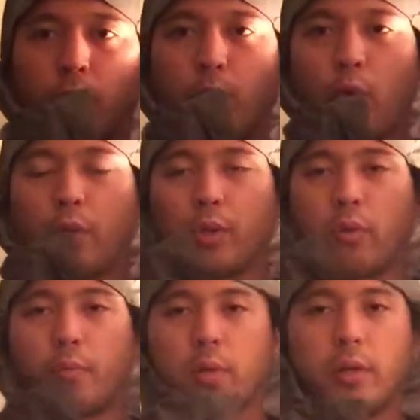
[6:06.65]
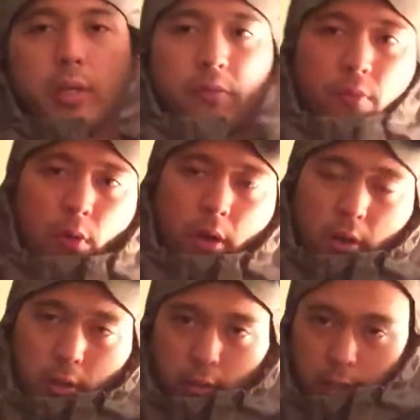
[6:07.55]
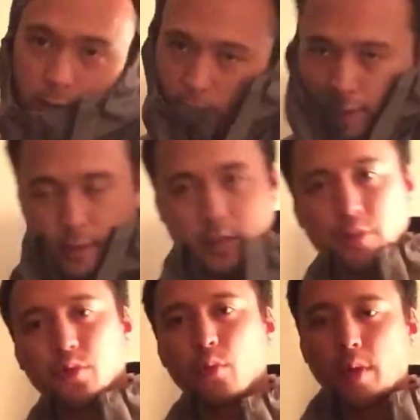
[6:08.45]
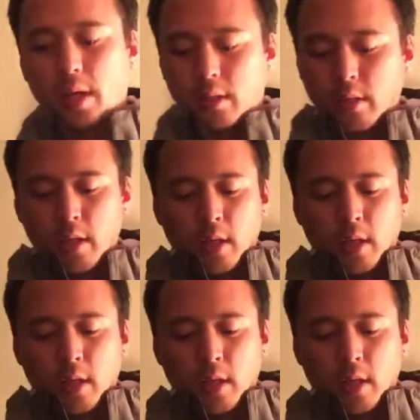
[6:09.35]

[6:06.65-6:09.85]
more durability for carrying extra weight,